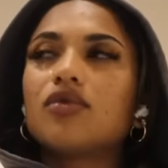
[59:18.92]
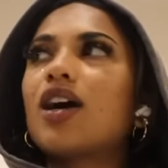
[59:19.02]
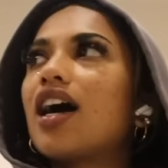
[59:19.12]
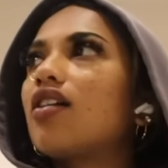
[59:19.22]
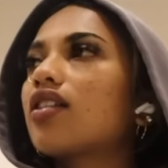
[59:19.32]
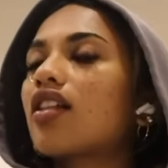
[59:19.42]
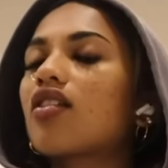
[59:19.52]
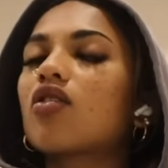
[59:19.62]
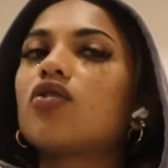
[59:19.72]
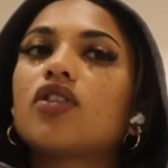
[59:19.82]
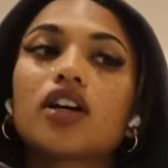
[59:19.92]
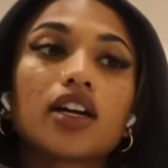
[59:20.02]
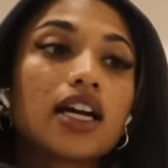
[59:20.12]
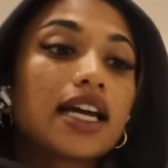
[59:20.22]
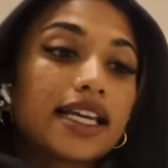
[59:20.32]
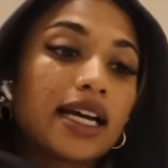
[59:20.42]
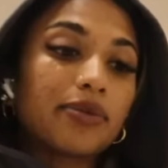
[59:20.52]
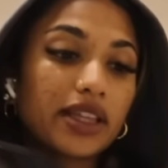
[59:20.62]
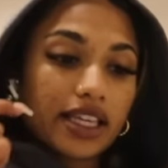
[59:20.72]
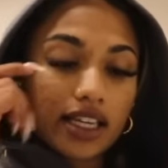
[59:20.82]
Wow, that's so far. Yeah,
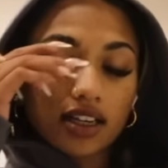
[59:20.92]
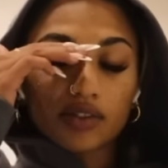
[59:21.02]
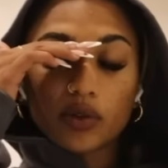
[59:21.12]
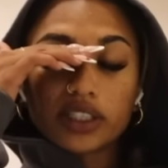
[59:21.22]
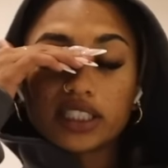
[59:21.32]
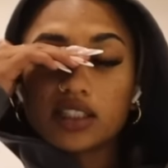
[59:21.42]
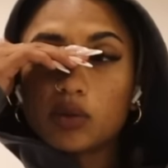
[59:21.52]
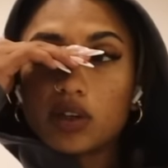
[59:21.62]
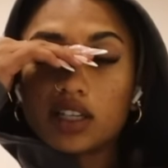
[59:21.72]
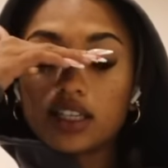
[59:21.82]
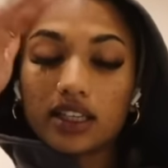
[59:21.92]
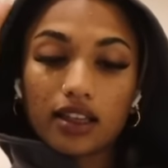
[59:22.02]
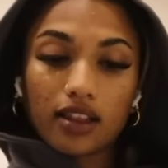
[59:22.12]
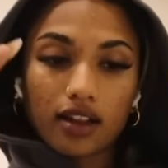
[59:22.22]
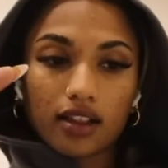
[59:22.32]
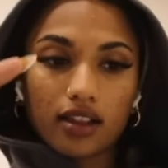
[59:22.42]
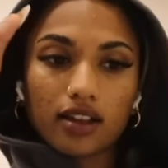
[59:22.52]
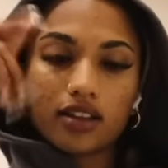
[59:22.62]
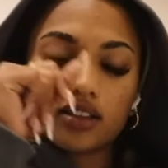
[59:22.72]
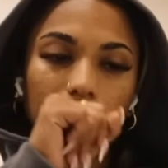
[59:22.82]
I'm thinking of going to get the wallet and then sightsee
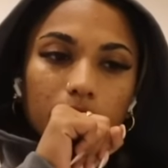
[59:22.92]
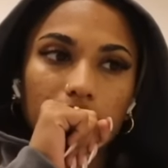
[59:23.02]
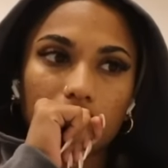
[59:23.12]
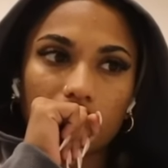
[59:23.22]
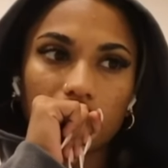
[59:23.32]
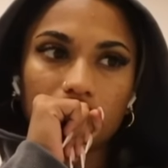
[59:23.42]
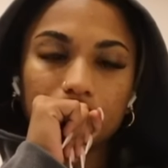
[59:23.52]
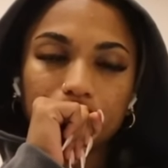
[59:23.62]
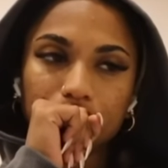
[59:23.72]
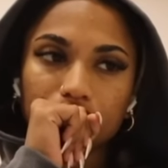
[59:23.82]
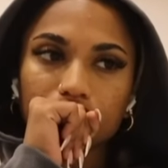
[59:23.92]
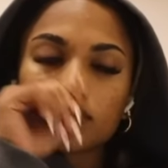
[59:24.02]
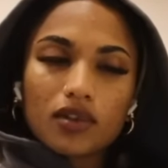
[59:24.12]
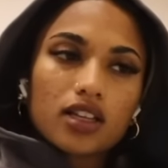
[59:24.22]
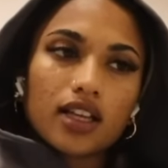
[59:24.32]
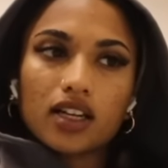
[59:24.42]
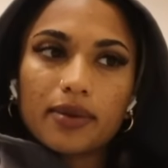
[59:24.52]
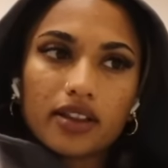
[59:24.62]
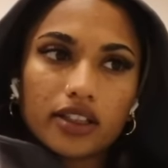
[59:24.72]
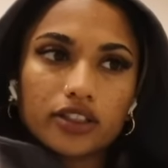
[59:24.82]
and then come back. So that'll give
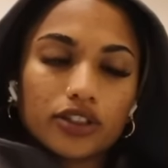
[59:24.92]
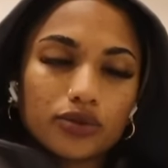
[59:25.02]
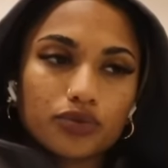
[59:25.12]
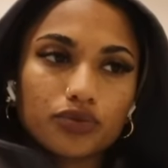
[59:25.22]
me something to do.